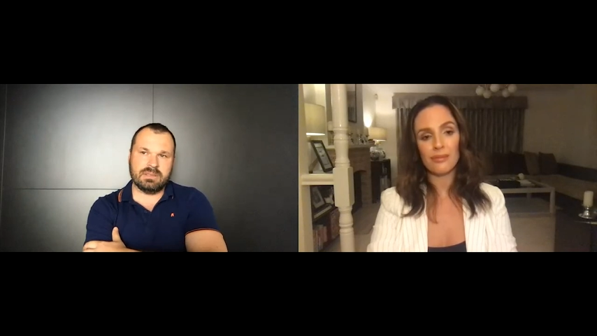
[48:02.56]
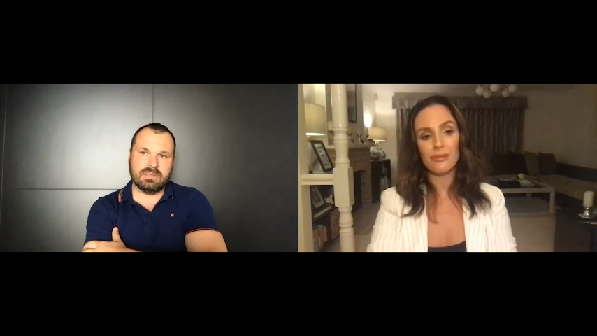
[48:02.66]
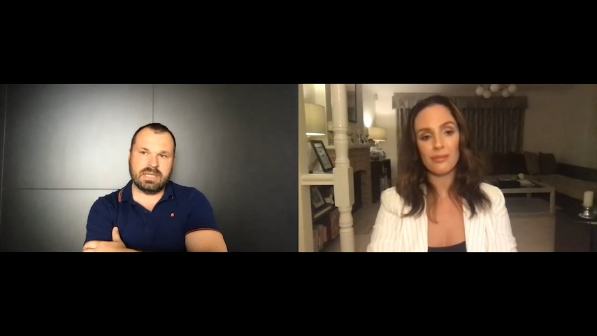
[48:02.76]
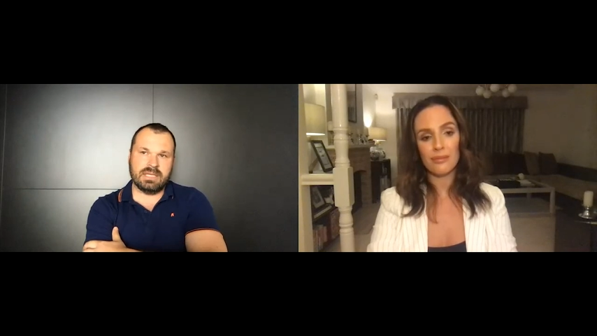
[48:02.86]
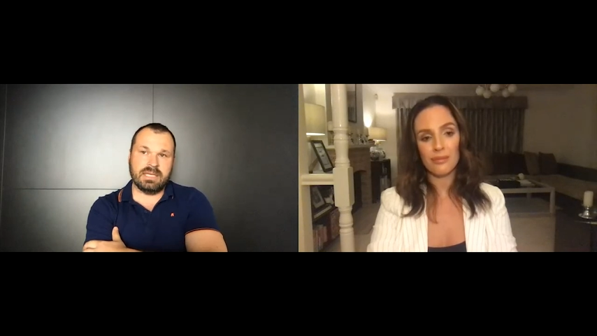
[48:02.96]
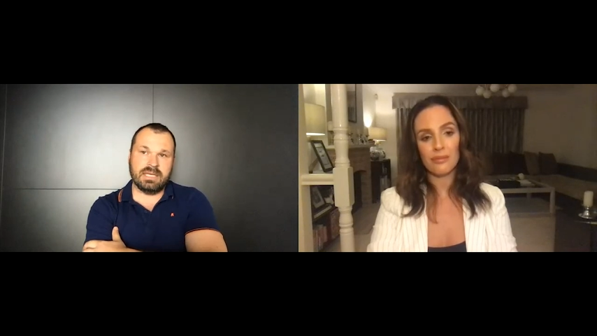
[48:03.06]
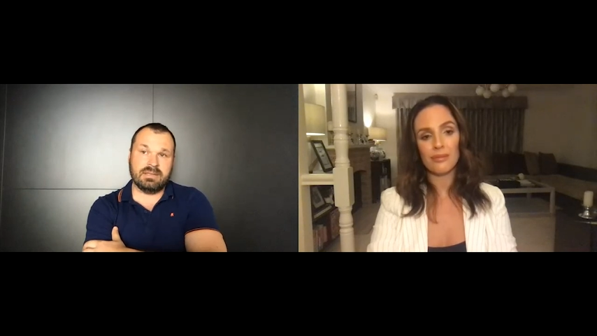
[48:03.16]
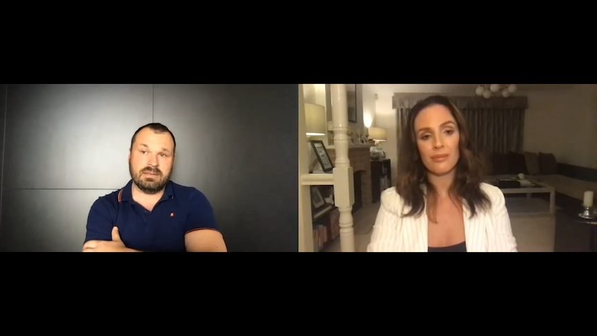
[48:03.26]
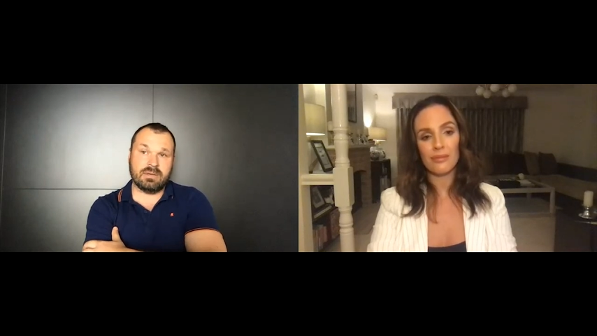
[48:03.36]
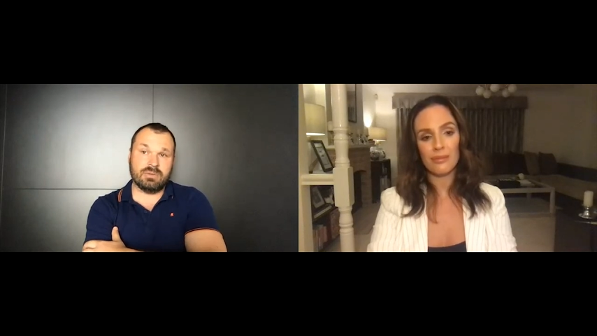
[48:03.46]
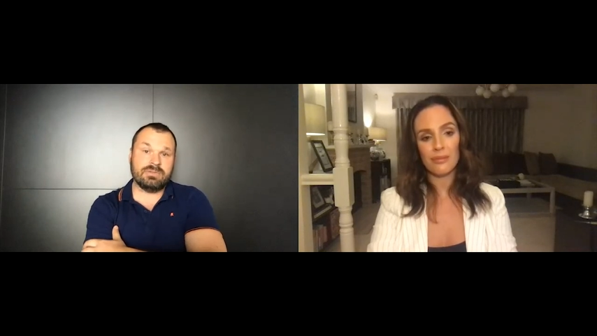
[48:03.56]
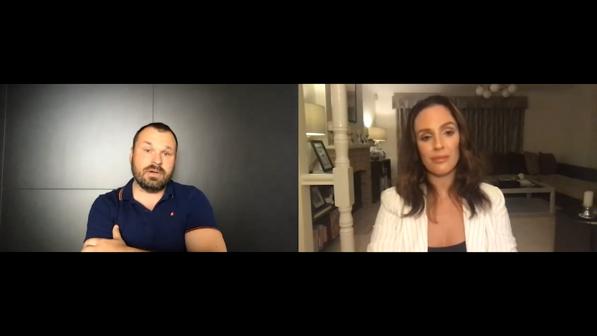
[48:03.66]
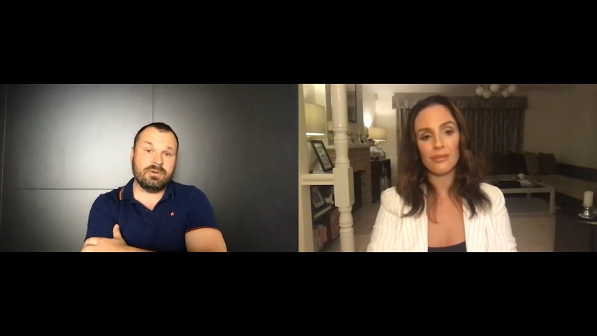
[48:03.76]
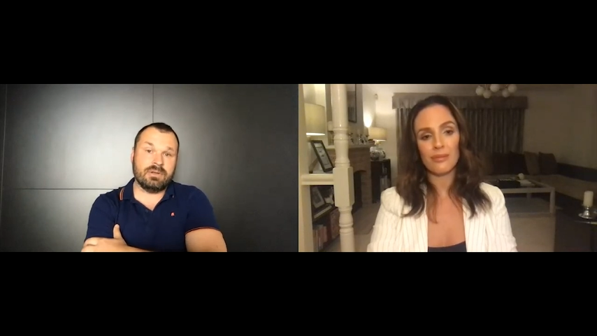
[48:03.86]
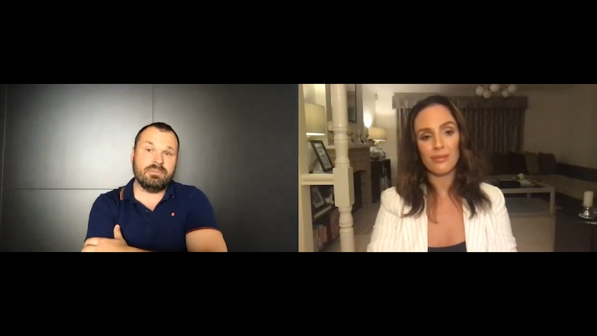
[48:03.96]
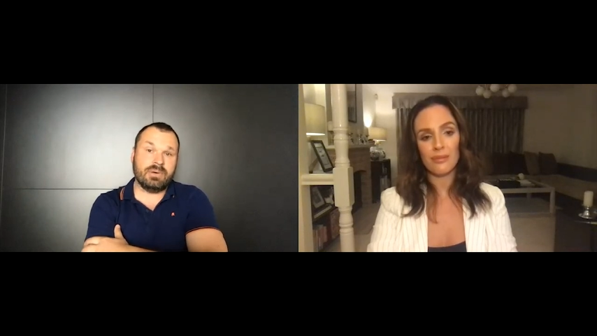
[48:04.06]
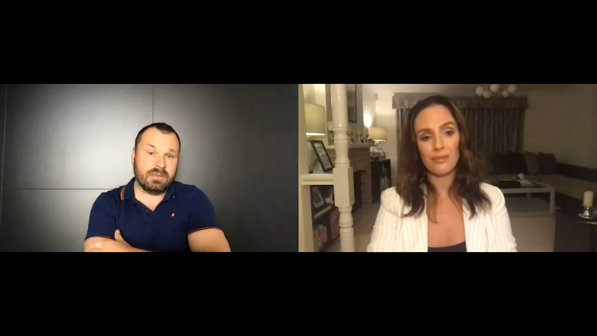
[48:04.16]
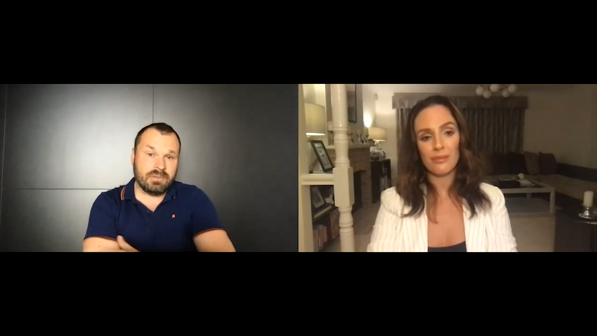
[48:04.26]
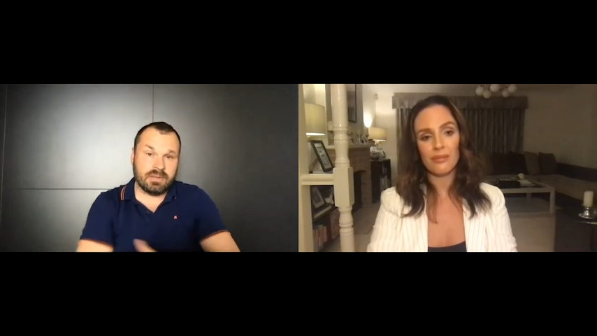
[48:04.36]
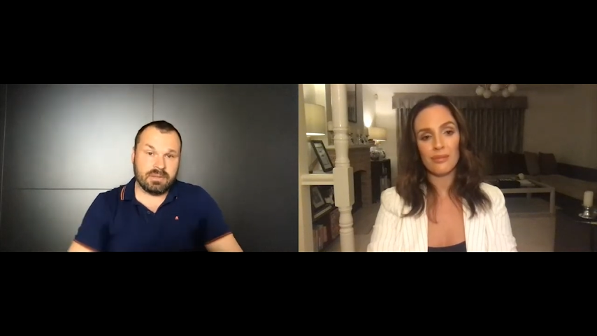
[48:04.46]
Speaker 1: in the end, I was voted by
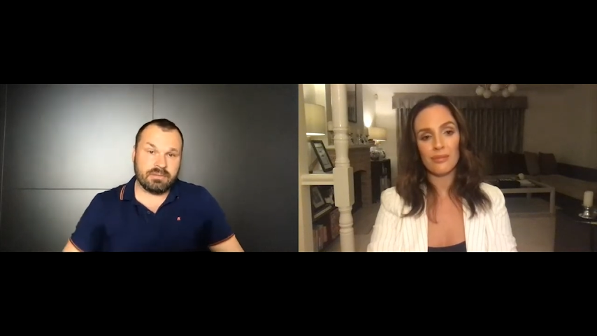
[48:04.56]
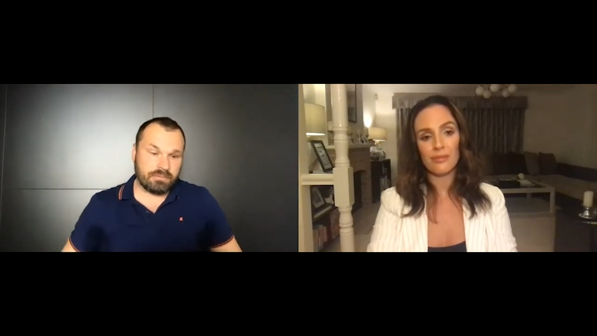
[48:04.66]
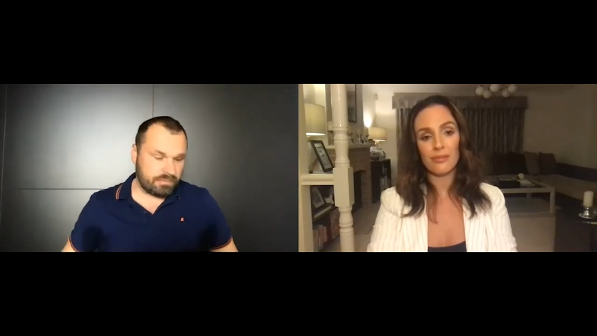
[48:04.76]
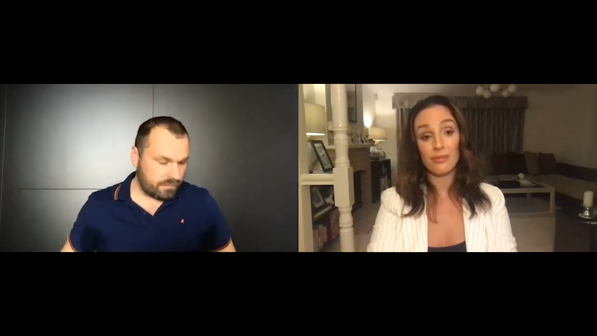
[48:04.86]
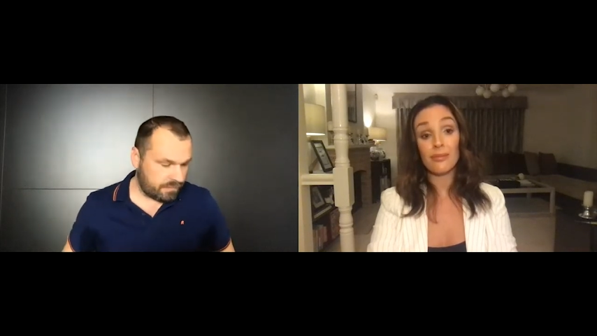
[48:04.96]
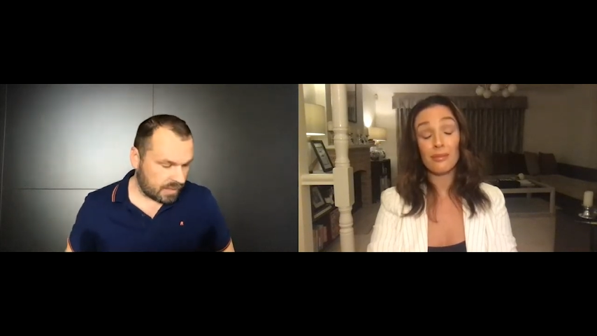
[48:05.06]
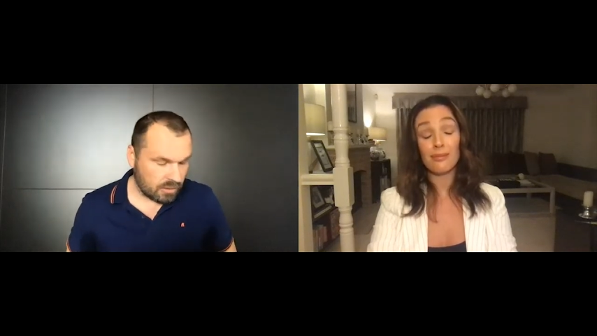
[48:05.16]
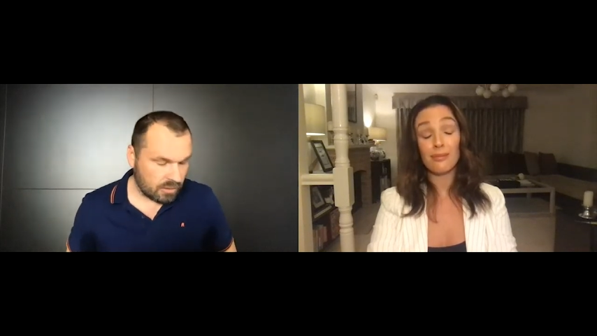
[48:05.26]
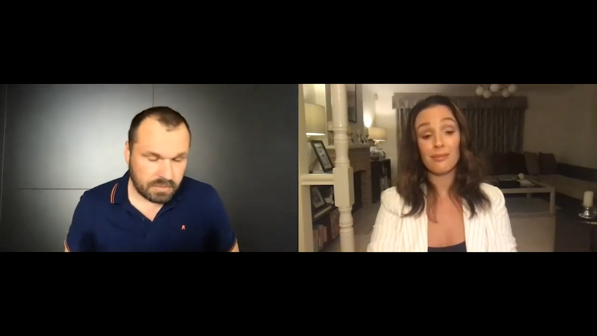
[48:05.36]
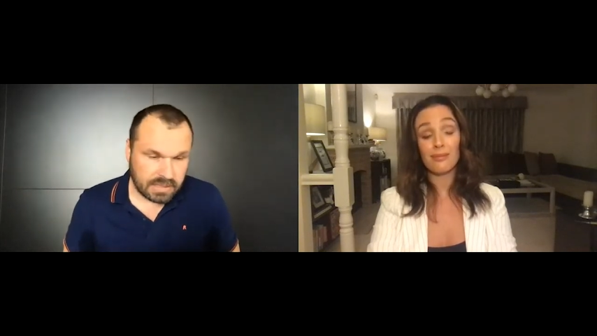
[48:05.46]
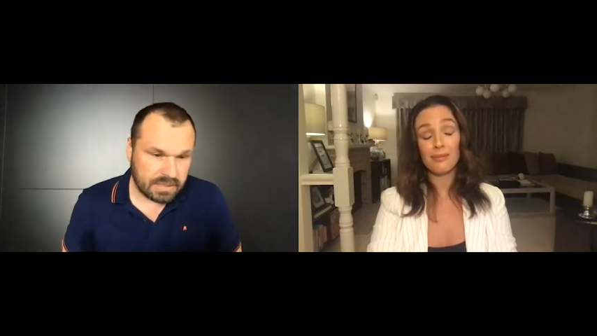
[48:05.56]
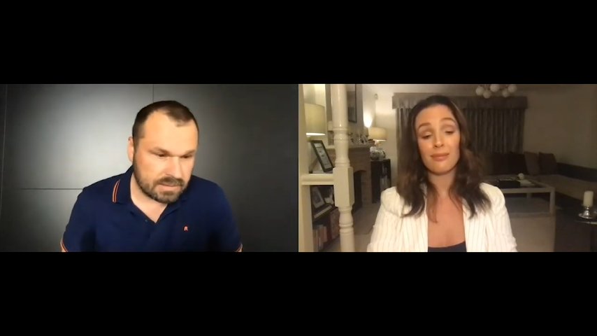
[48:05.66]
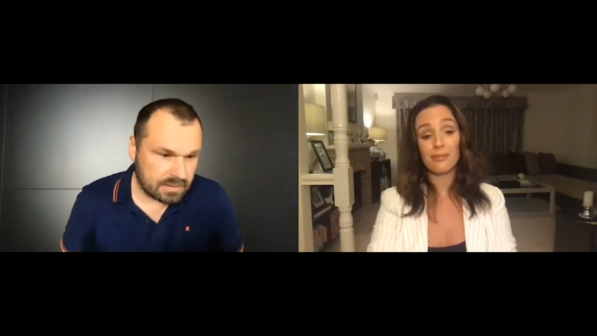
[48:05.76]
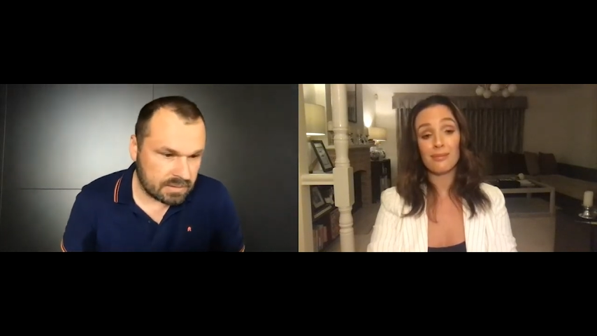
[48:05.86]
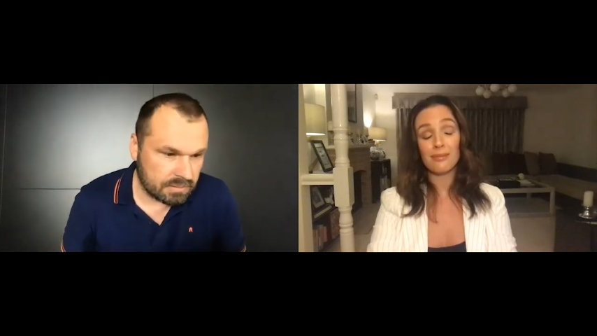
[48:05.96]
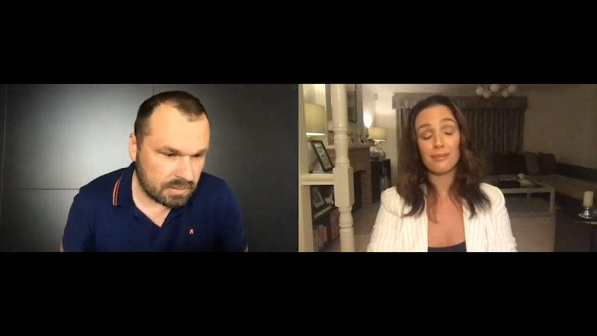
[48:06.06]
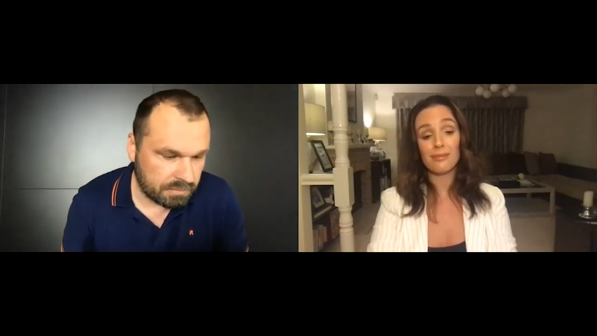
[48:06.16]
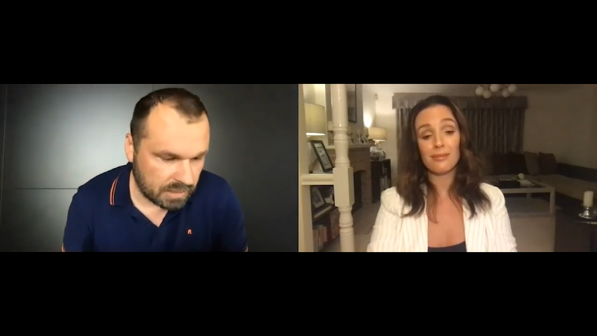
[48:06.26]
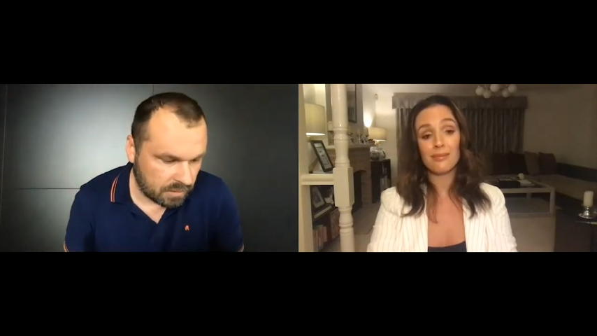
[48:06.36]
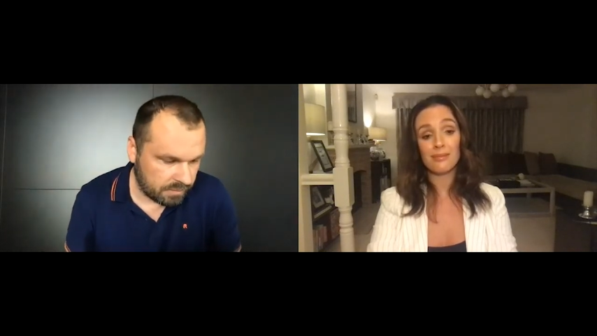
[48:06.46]
the, the fellow players as the
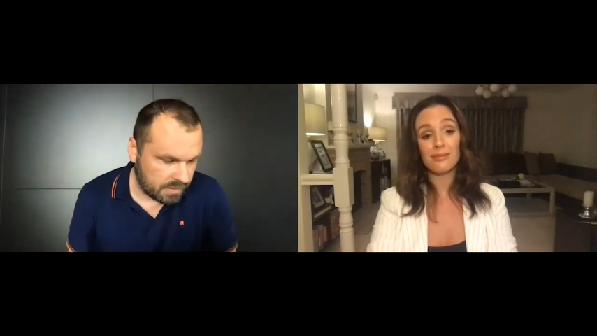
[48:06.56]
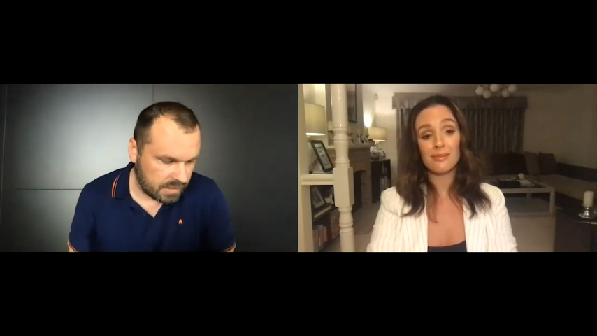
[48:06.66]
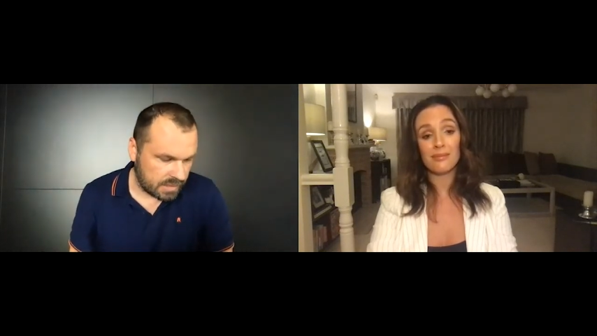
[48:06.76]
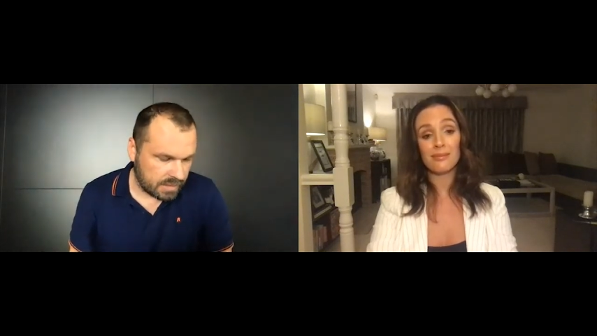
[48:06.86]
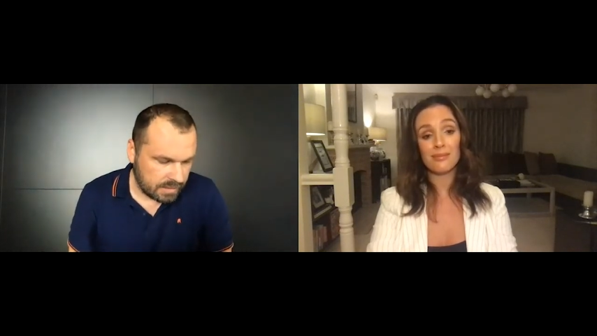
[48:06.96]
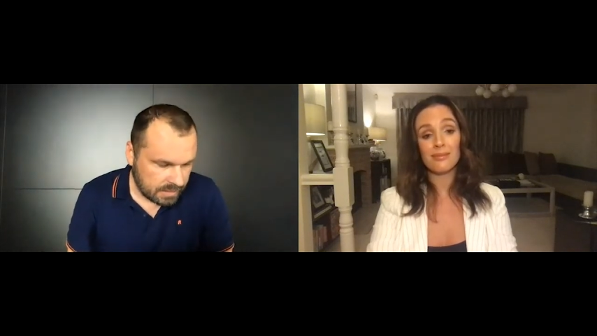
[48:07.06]
player of the year,